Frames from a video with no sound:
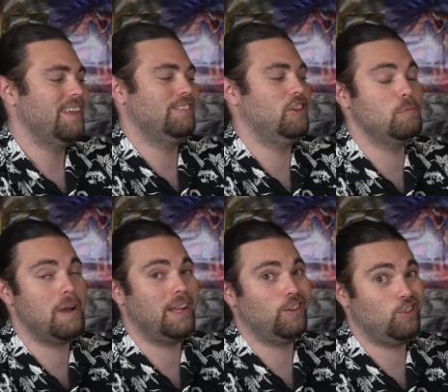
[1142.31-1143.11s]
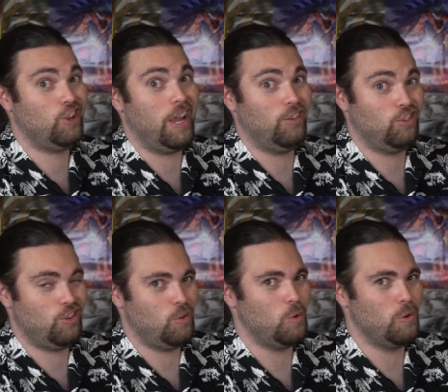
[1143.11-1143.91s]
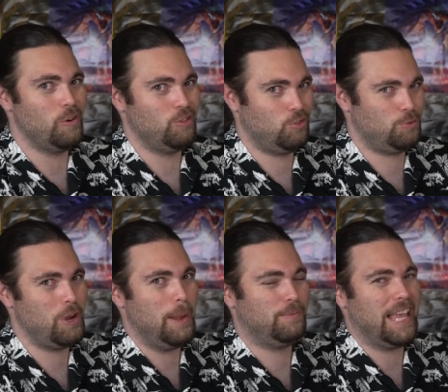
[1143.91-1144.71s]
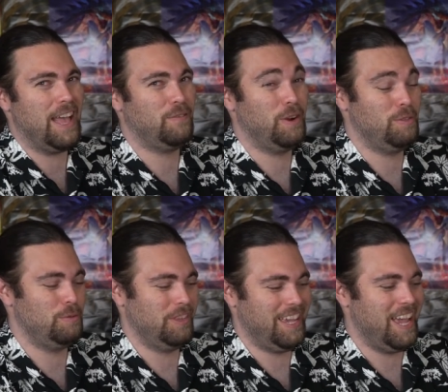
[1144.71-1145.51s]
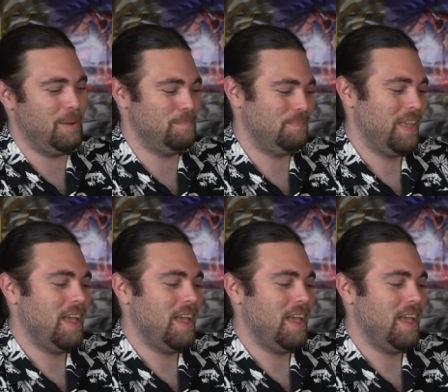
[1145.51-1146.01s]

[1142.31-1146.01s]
So you might change your stripes halfway through the game.